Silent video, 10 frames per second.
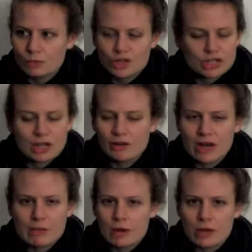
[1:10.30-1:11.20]
wish that on
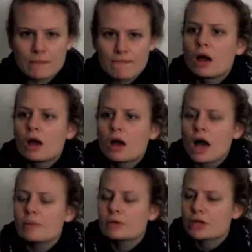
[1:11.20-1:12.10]
anybody.
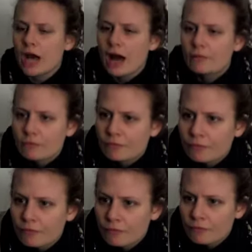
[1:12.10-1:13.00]
How many you got?
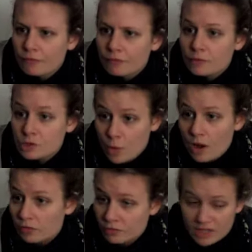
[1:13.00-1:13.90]

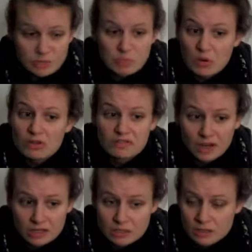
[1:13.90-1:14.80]
Twelve? That's
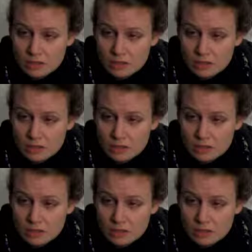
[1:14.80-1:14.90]
perfect.